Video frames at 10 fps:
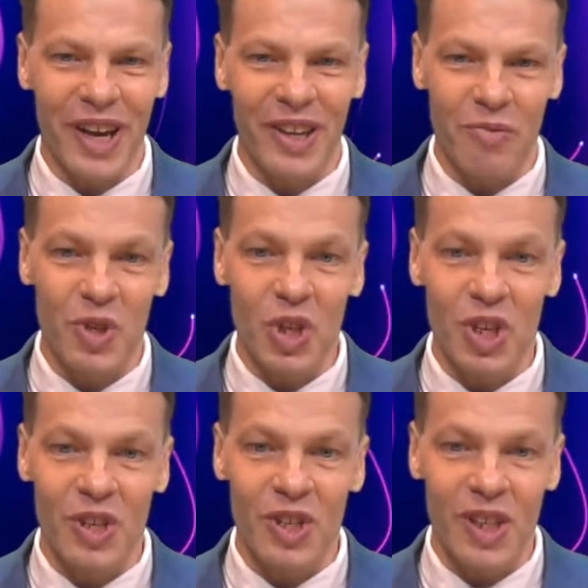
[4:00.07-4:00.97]
Precision
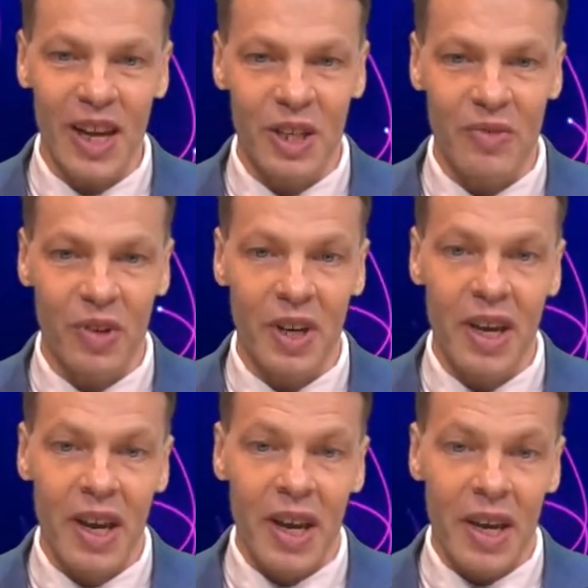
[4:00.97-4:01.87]
is slightly different.
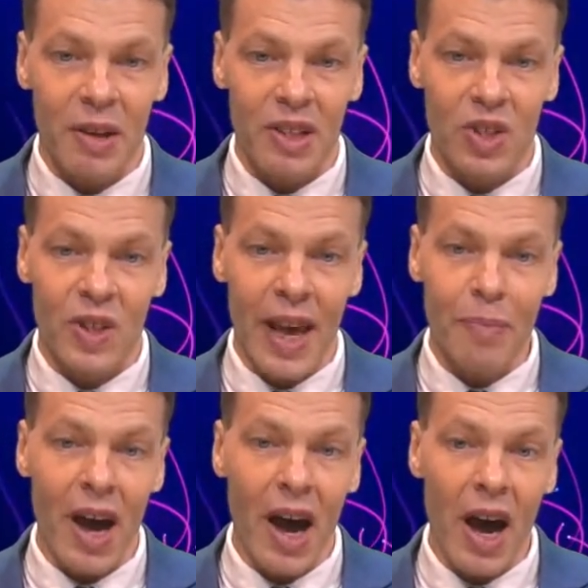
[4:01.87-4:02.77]
It's that
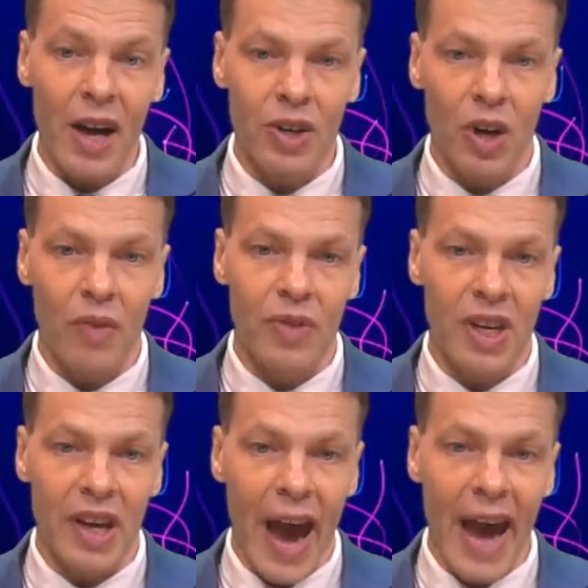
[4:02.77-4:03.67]
part of
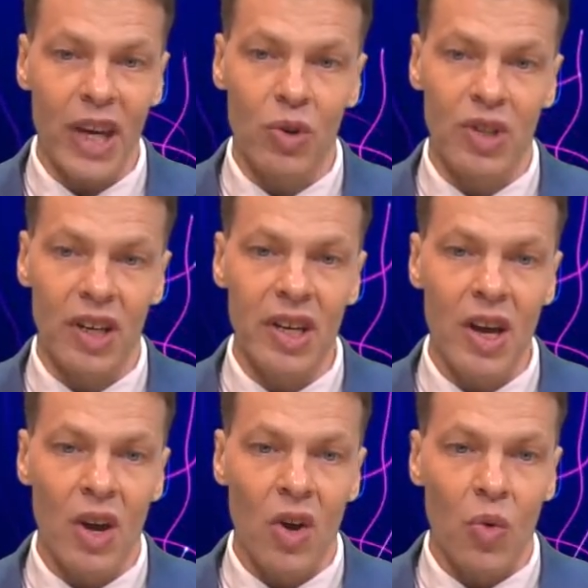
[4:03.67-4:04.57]
the accuracy
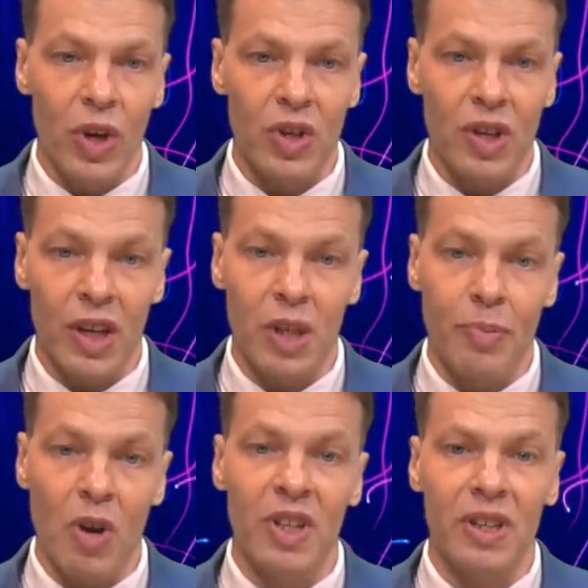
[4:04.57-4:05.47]
which the
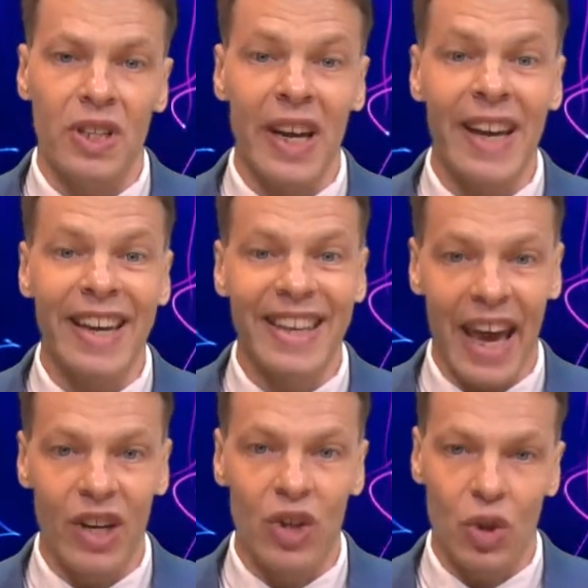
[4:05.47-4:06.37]
experimenter
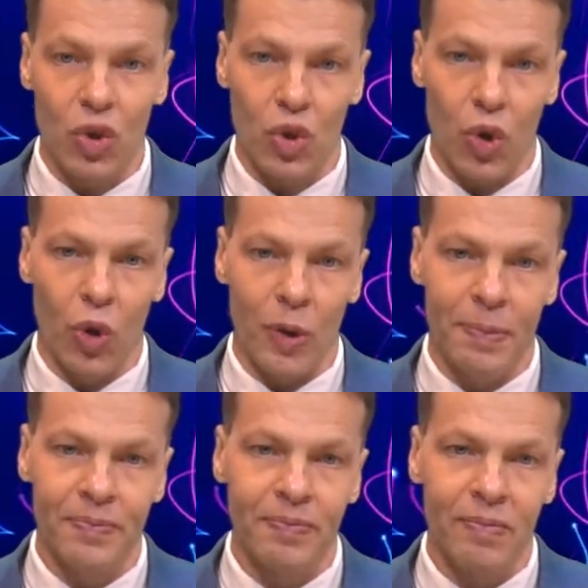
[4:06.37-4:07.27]
can control.
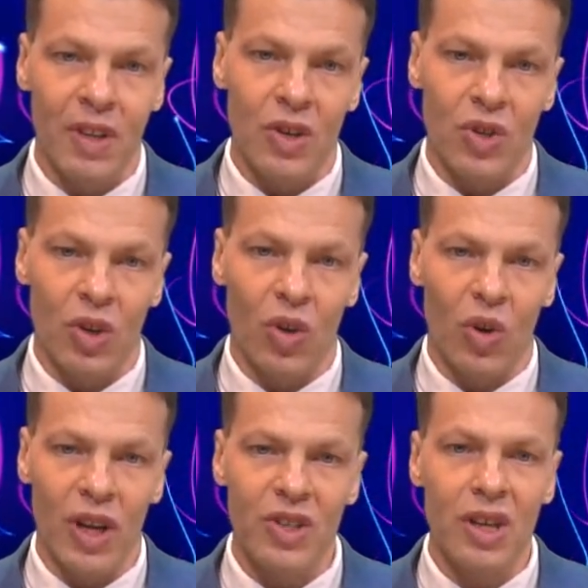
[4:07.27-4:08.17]
So
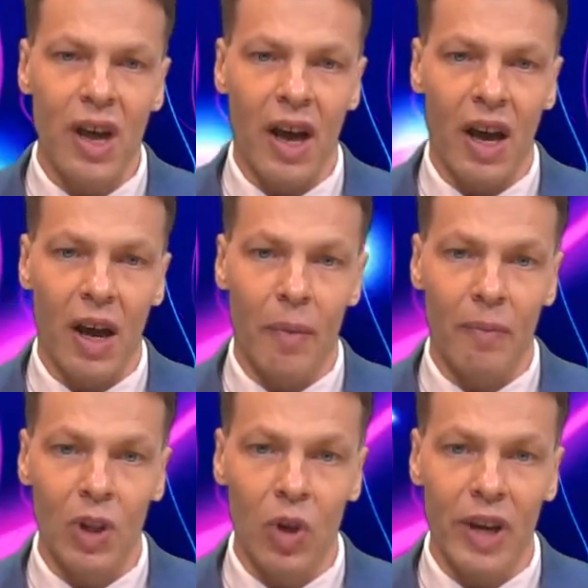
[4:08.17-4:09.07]
let's
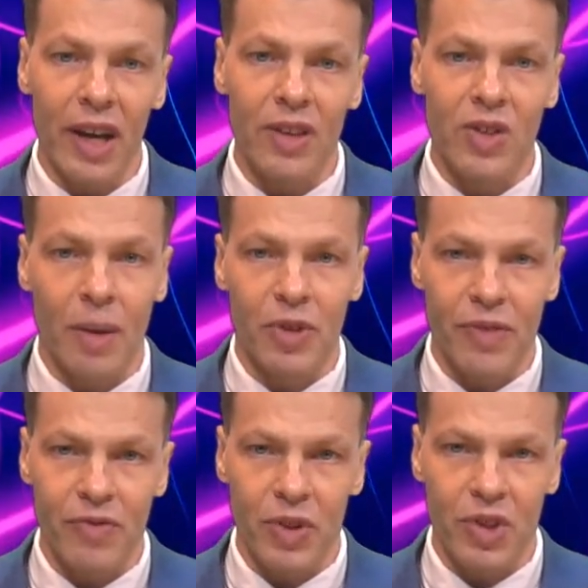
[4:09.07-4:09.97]
look at some
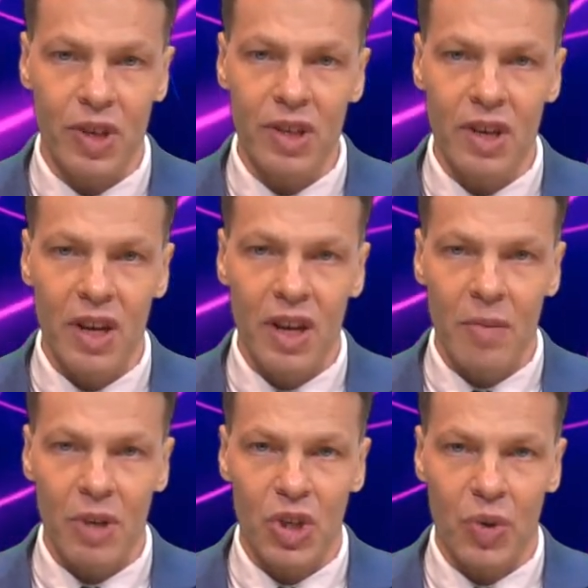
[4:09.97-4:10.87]
differences
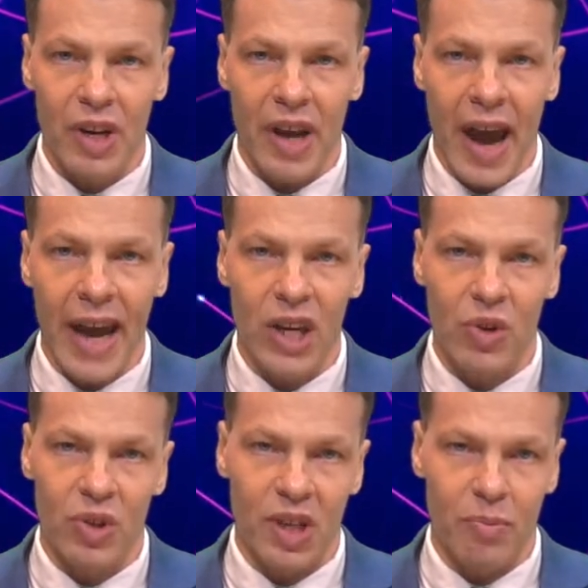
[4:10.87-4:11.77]
between
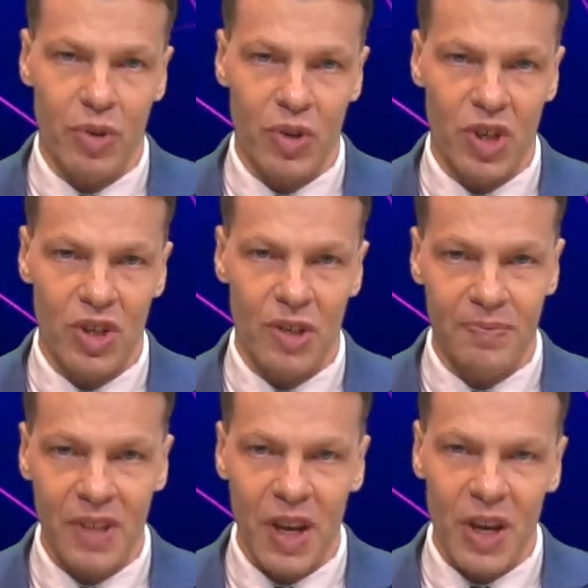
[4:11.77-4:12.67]
accuracy and precision.
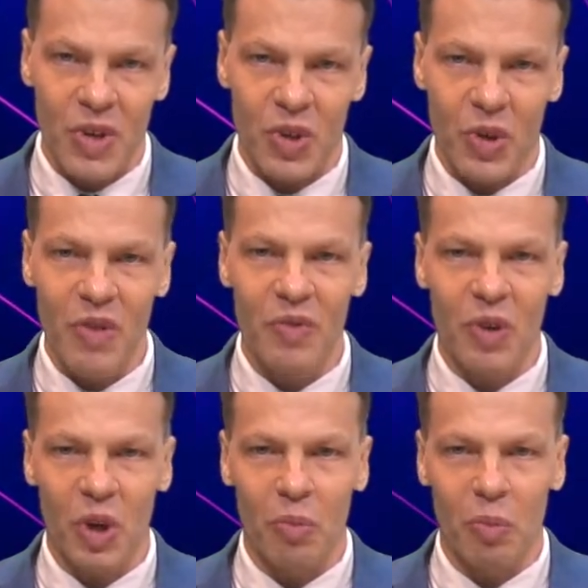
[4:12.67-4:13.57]
So here we've
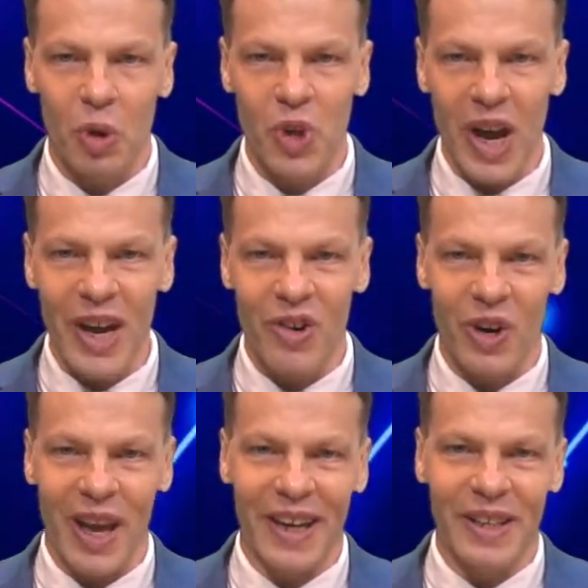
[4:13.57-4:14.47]
got a bullseye, or
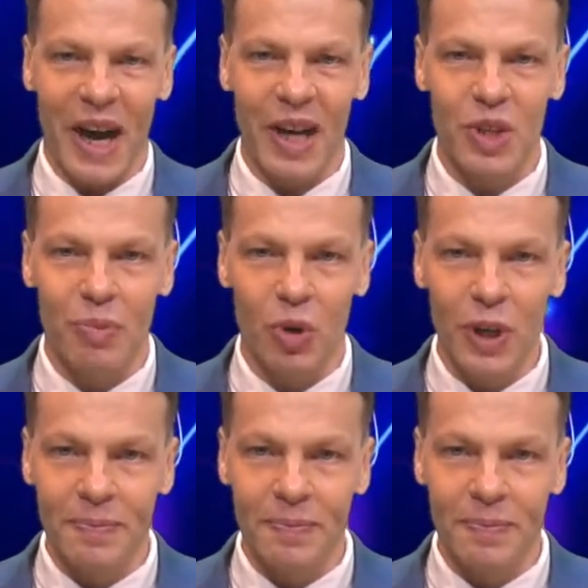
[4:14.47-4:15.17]
like a darts board,